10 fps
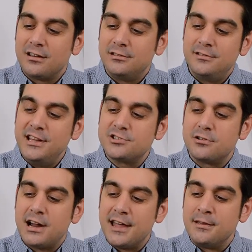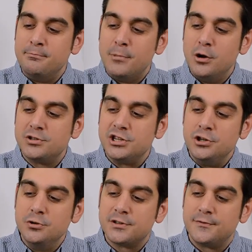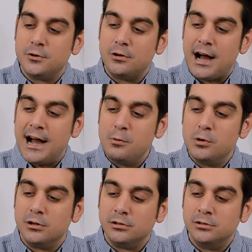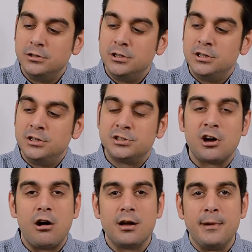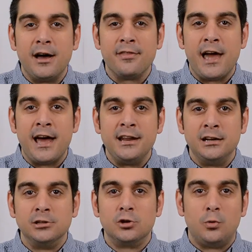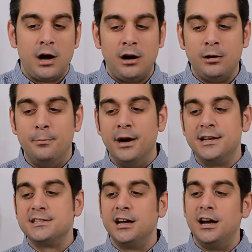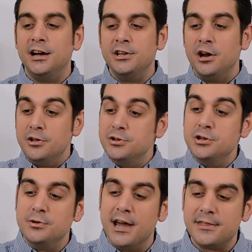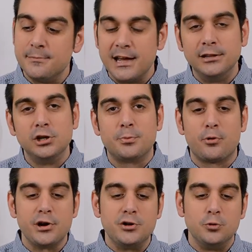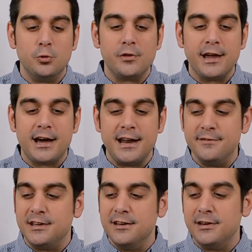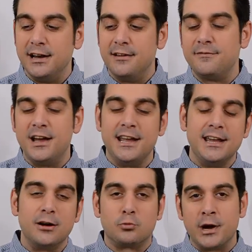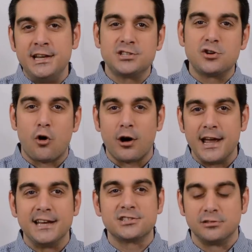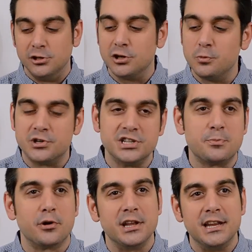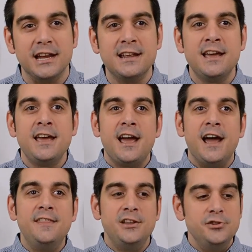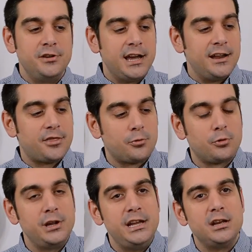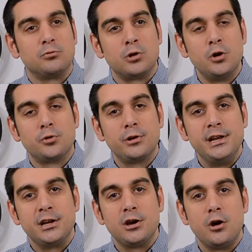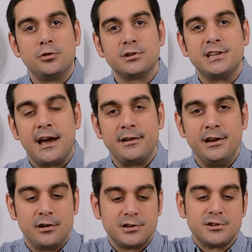These are not the most useful. I will talk about that in a little while, but you know, you do get them. They look pretty cool. They kind of give it a race car-esque look, which is pretty neat. And then you get 3 rotary encoders down here. So